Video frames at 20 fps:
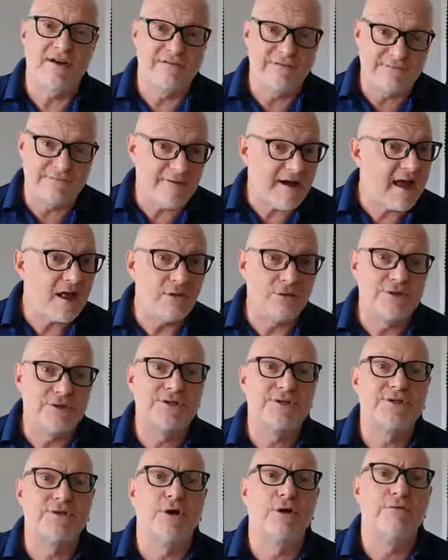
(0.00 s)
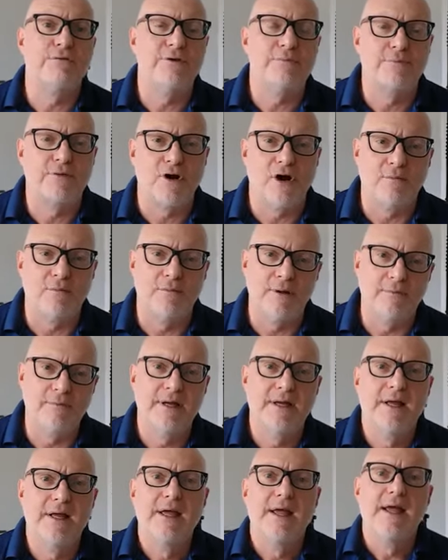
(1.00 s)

and failed to solve the problem.